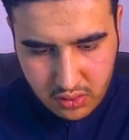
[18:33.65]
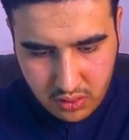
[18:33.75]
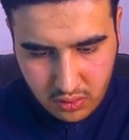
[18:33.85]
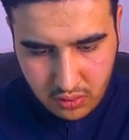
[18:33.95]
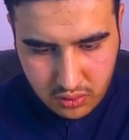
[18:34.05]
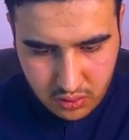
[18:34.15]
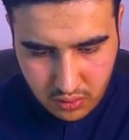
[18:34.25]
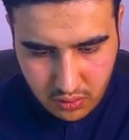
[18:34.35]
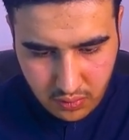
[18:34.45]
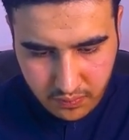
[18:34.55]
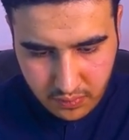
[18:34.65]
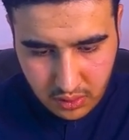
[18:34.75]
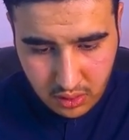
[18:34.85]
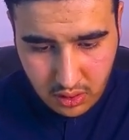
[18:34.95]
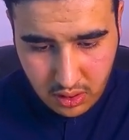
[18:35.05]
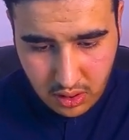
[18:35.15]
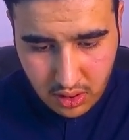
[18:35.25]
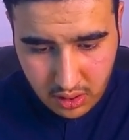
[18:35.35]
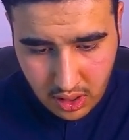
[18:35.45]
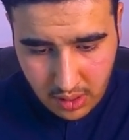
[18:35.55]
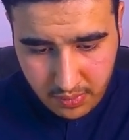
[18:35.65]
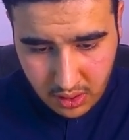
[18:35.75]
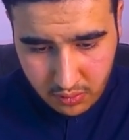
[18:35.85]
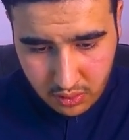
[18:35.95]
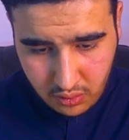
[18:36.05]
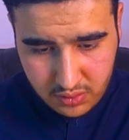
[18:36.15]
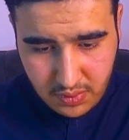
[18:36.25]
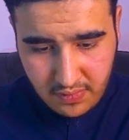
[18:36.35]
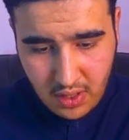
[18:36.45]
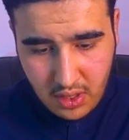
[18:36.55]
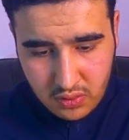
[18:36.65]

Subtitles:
So show IP route OSPF.